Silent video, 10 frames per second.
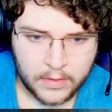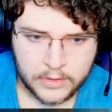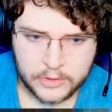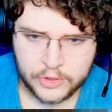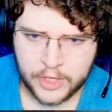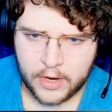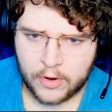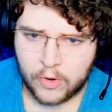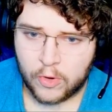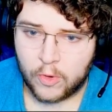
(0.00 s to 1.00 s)

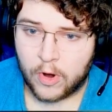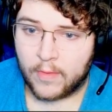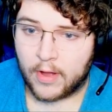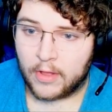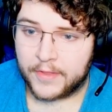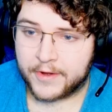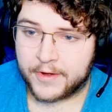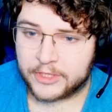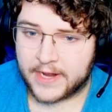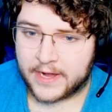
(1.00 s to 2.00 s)
So, well, all other
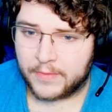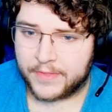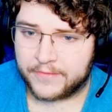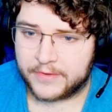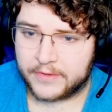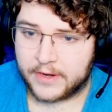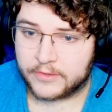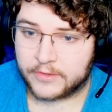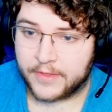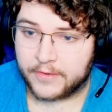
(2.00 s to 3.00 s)
creatures encountered within the facility is
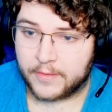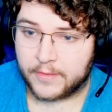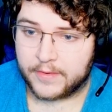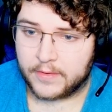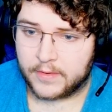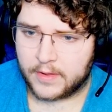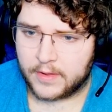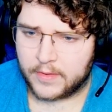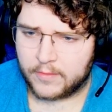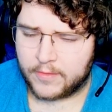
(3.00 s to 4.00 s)
other than
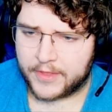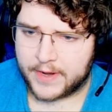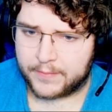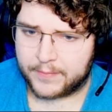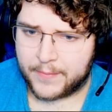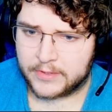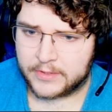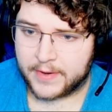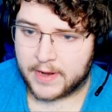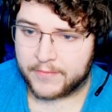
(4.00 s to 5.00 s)
it. Peepers
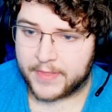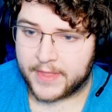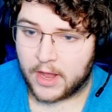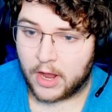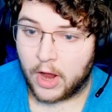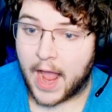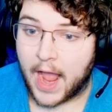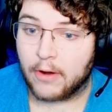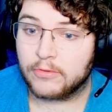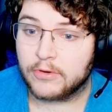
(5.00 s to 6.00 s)
appear coming from the
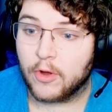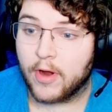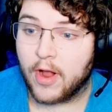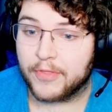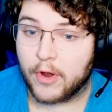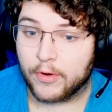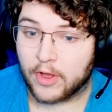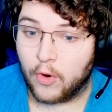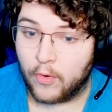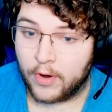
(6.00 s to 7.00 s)
going off their own
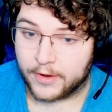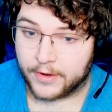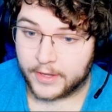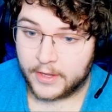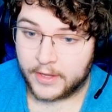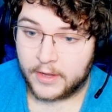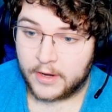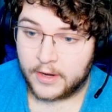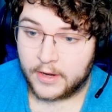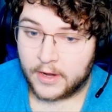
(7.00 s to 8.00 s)
accord.
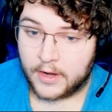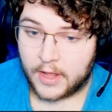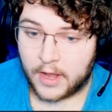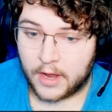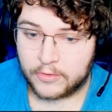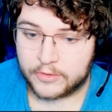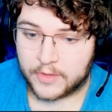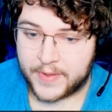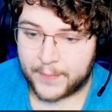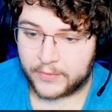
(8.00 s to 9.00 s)
Oh, so the
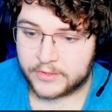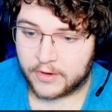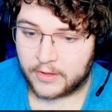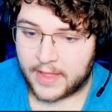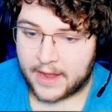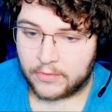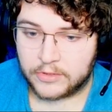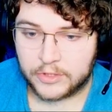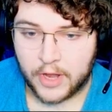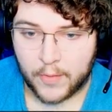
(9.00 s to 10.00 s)
peoples are allowed
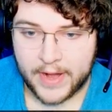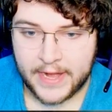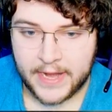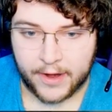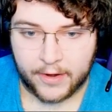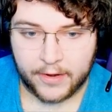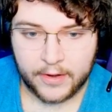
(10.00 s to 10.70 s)
to go in here.